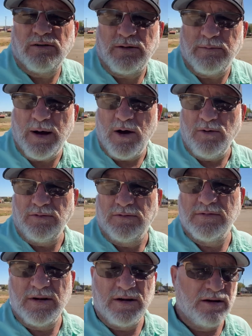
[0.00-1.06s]
of the boat.
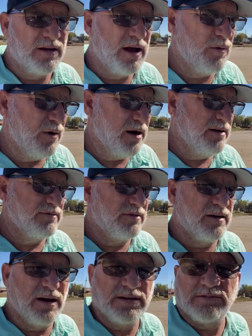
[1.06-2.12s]
That way
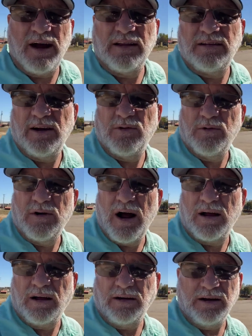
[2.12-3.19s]
everything's right there where I
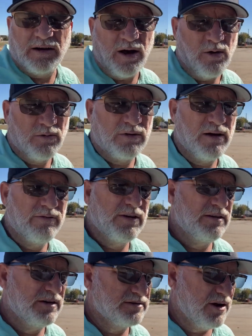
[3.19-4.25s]
can get a hold of it.
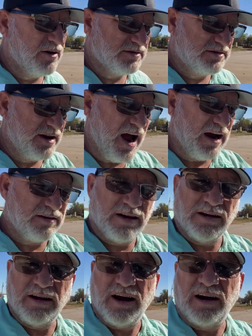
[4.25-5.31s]
It's all stacked
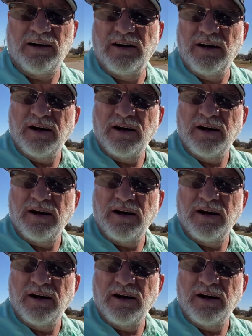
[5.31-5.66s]
in there